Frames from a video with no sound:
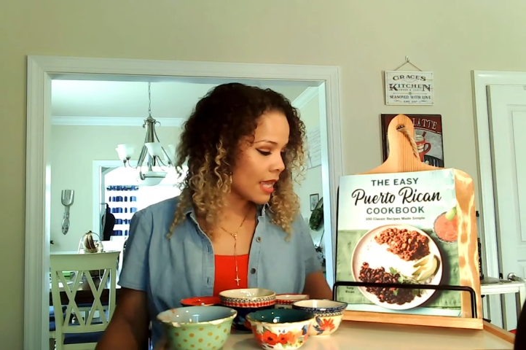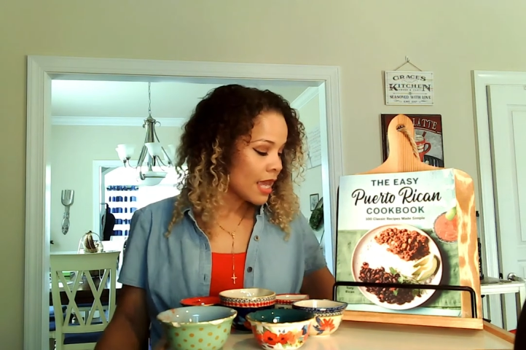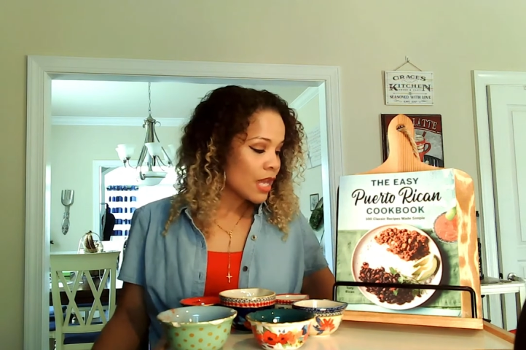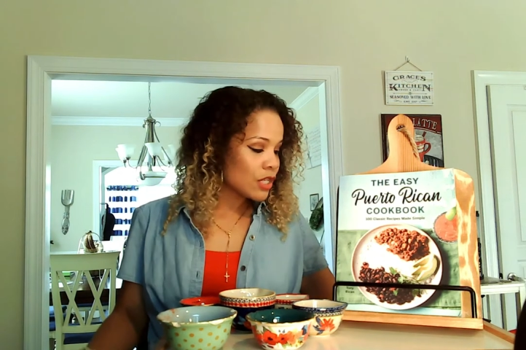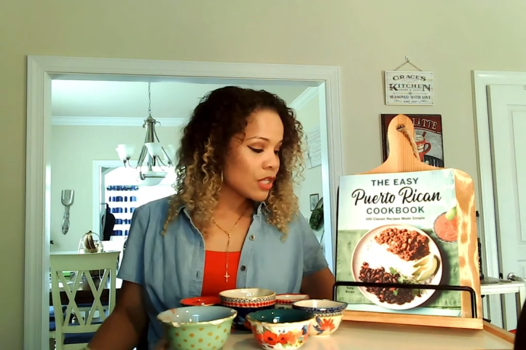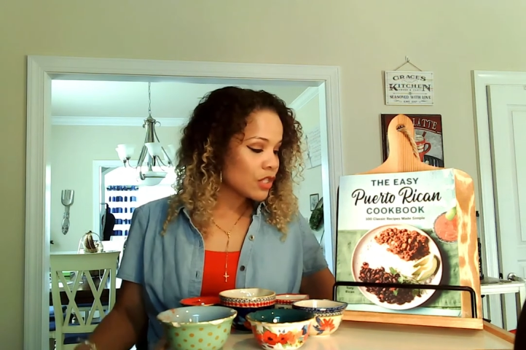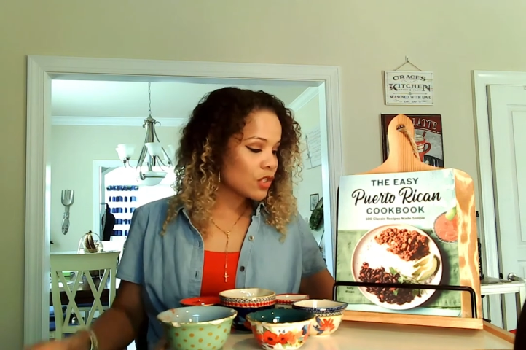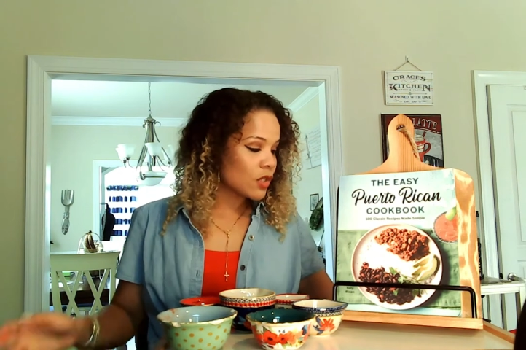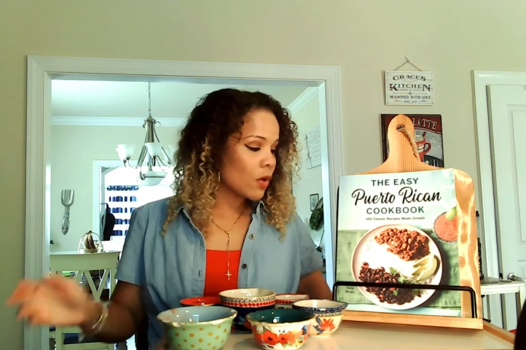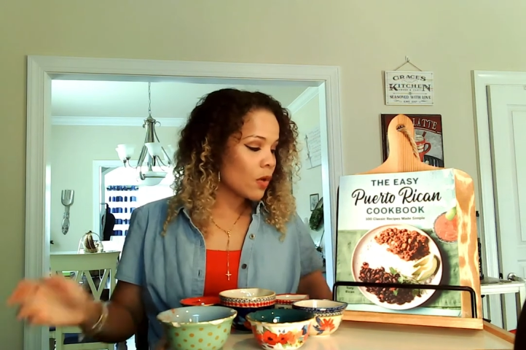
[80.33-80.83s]

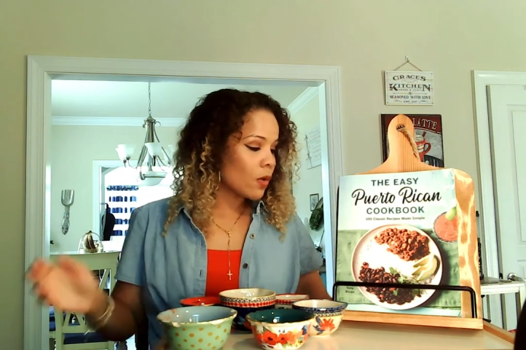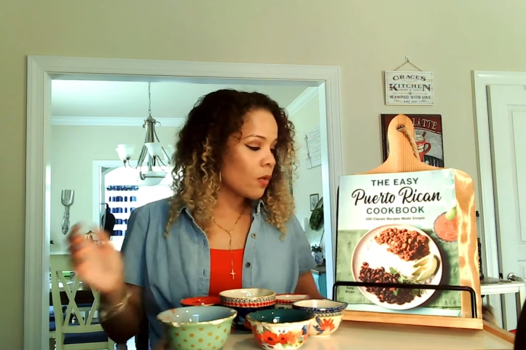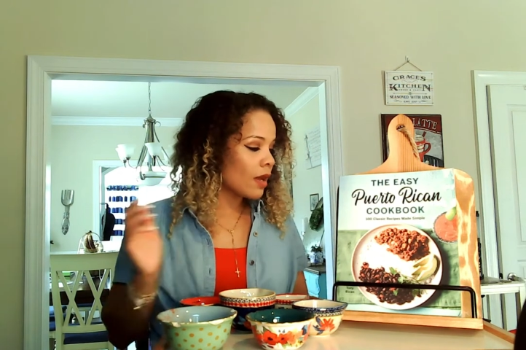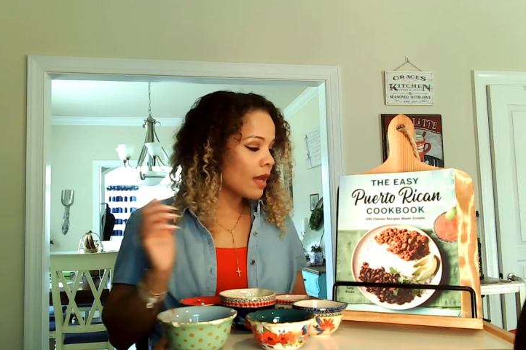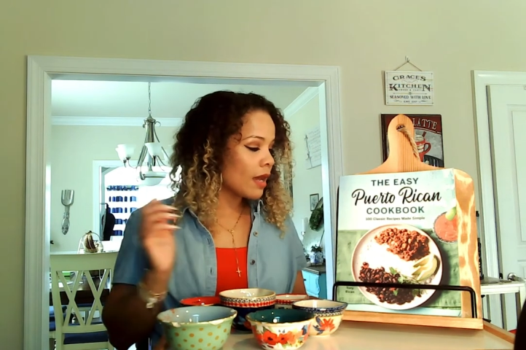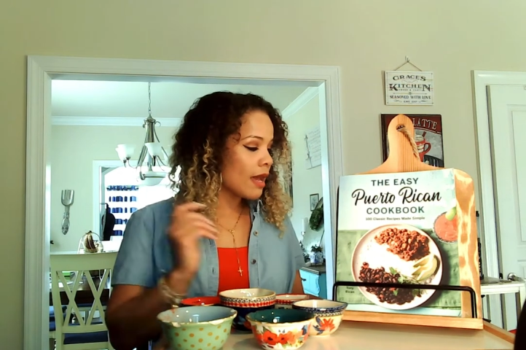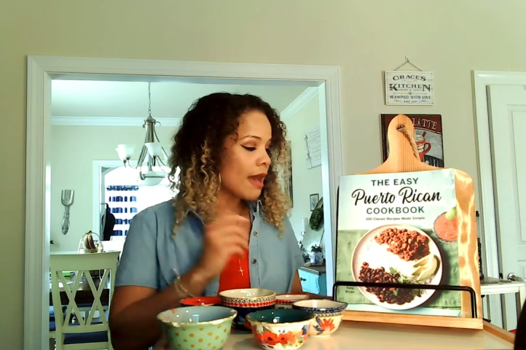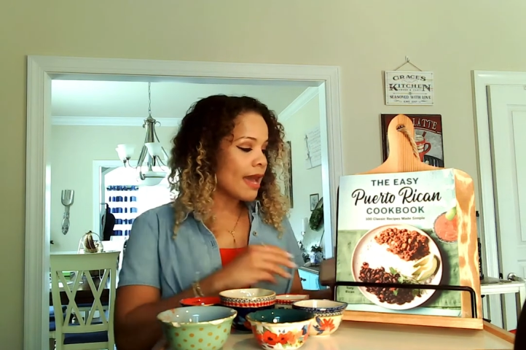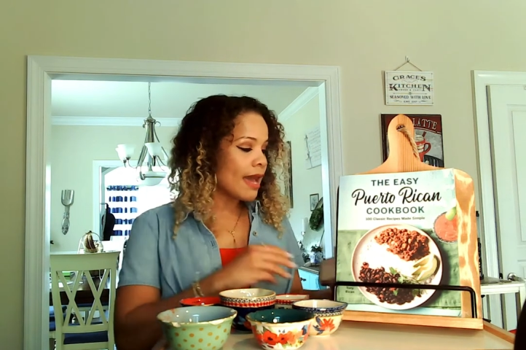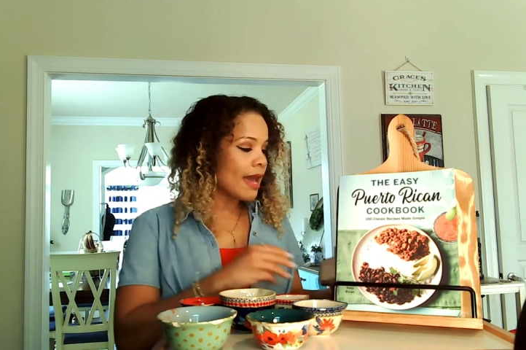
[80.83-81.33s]
So
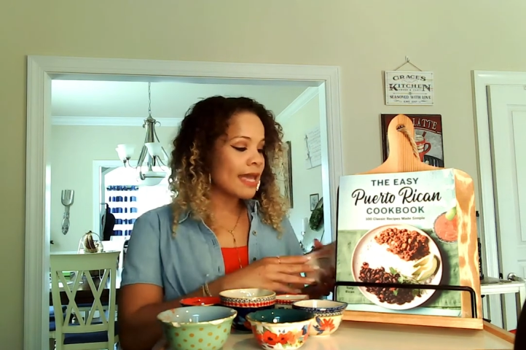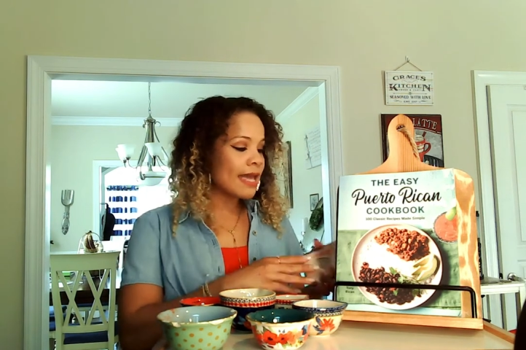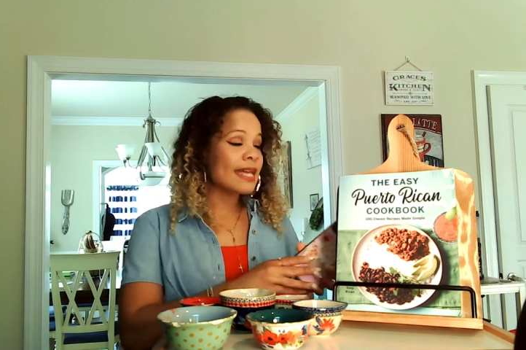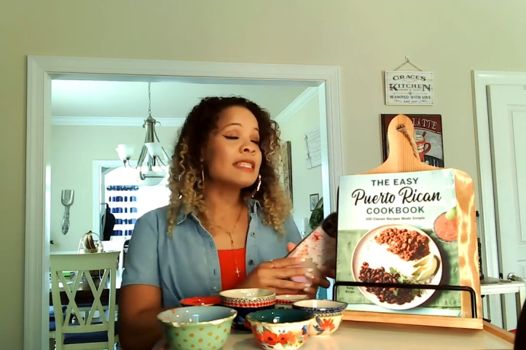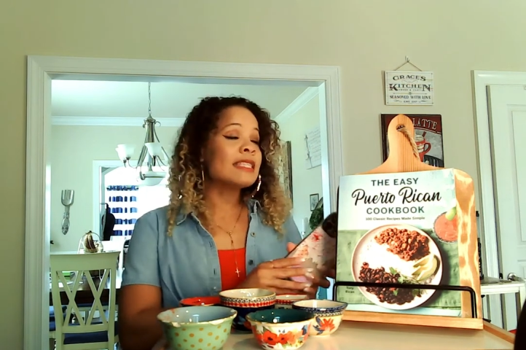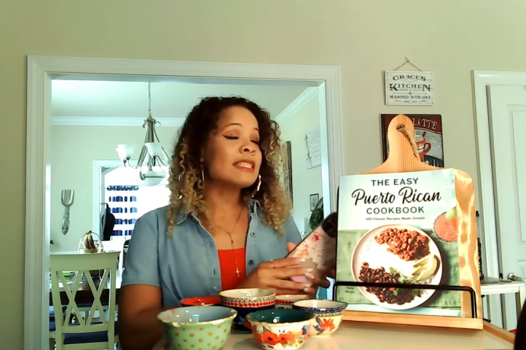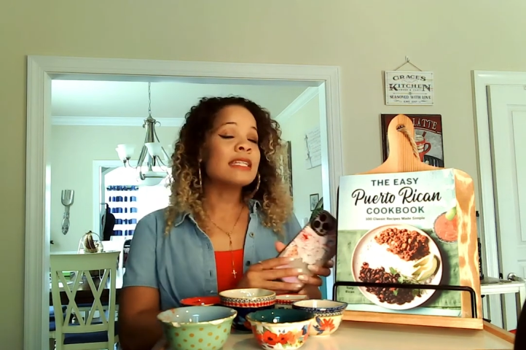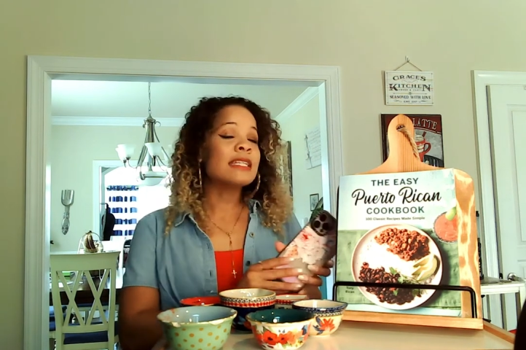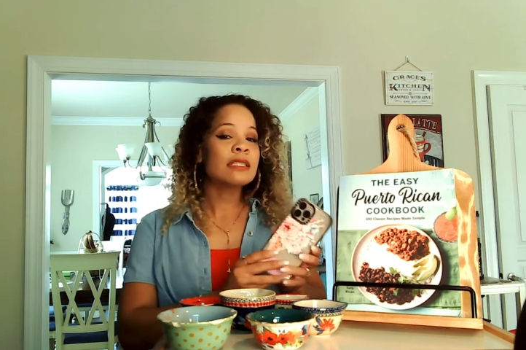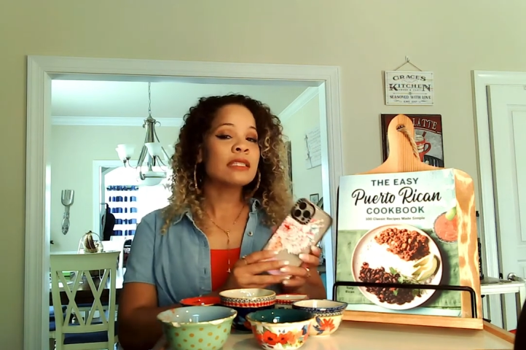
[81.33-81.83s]
I
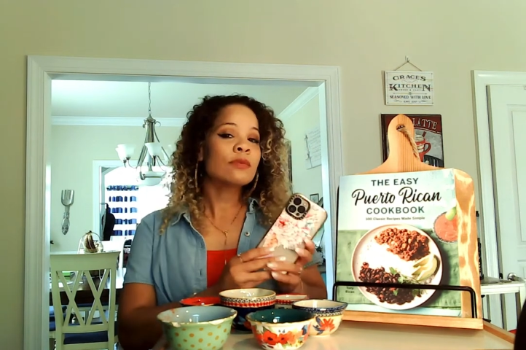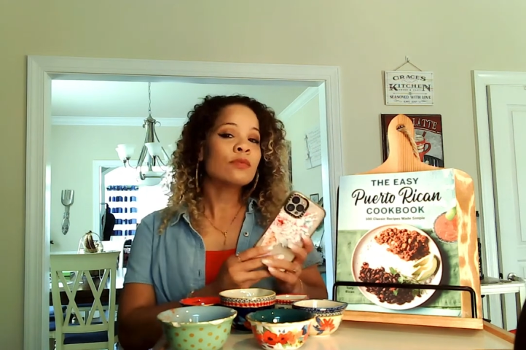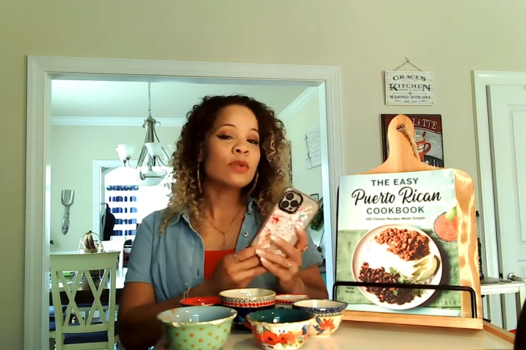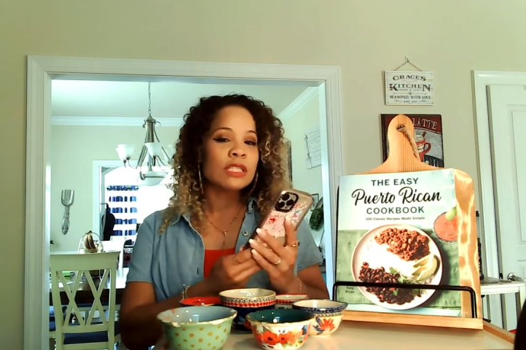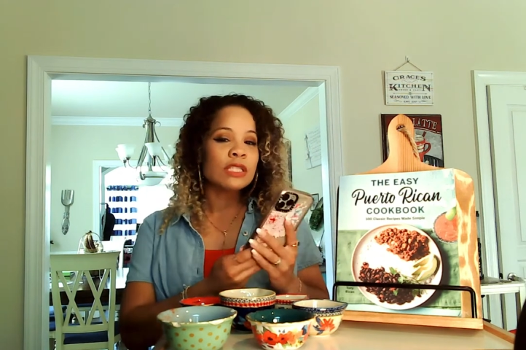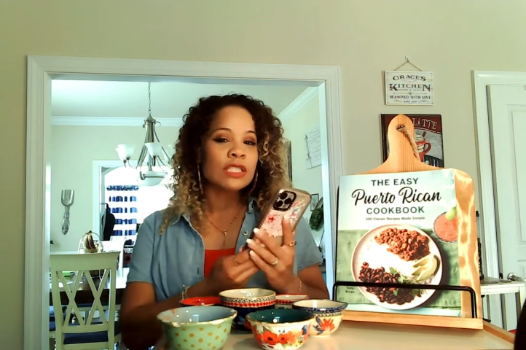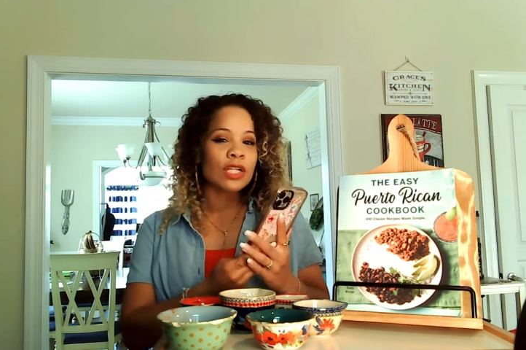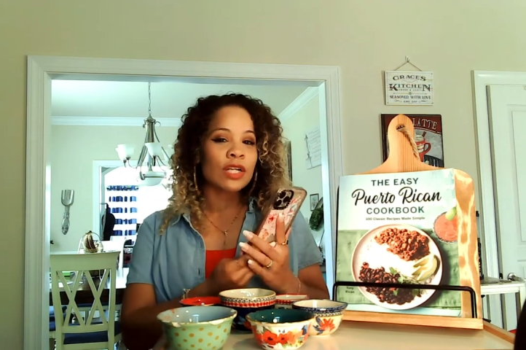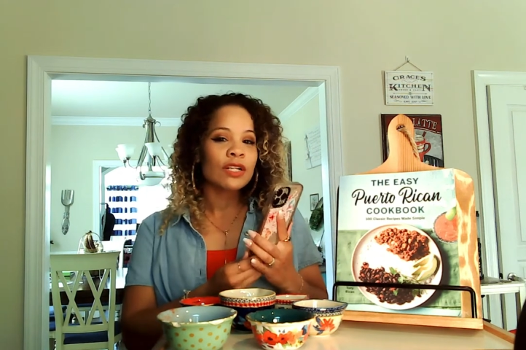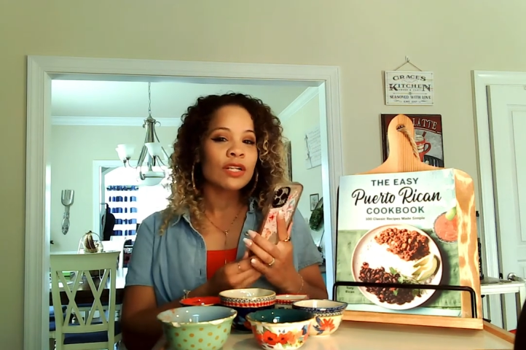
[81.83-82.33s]
did some
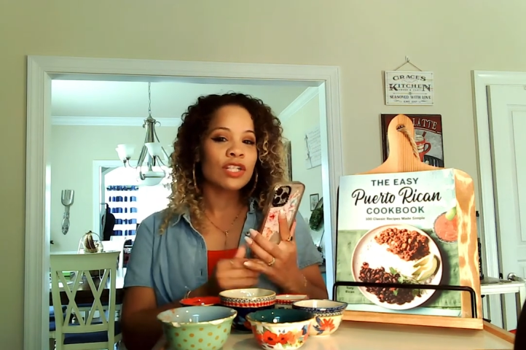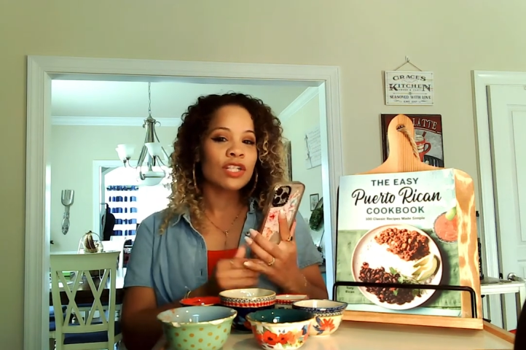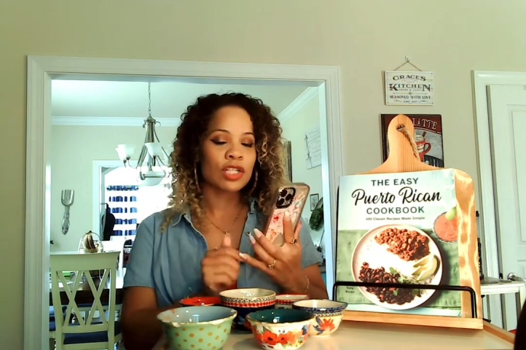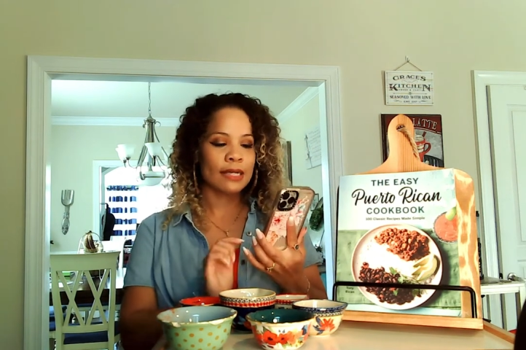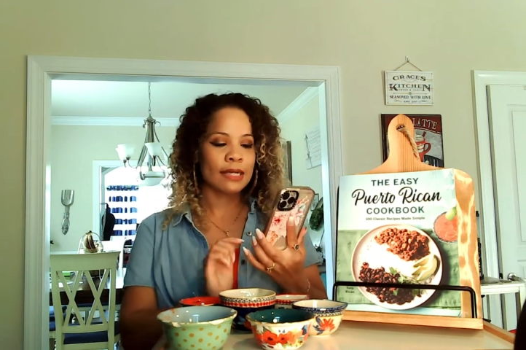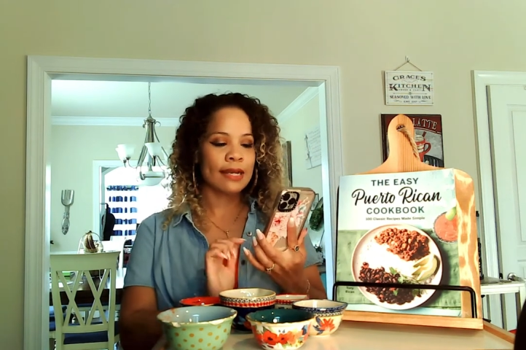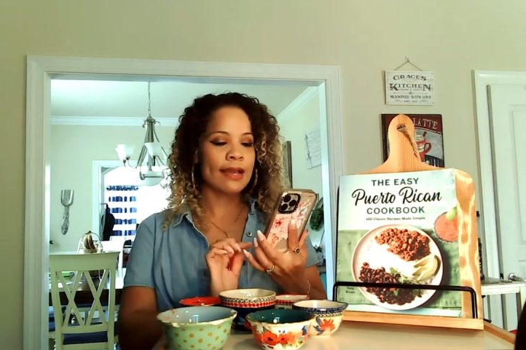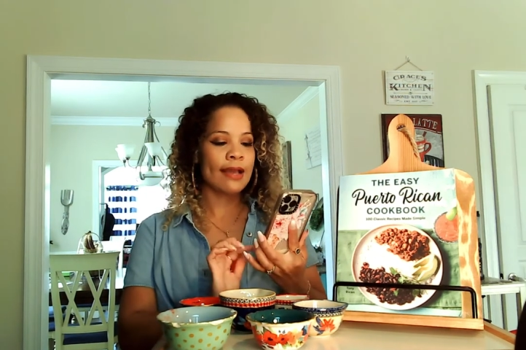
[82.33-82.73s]
research.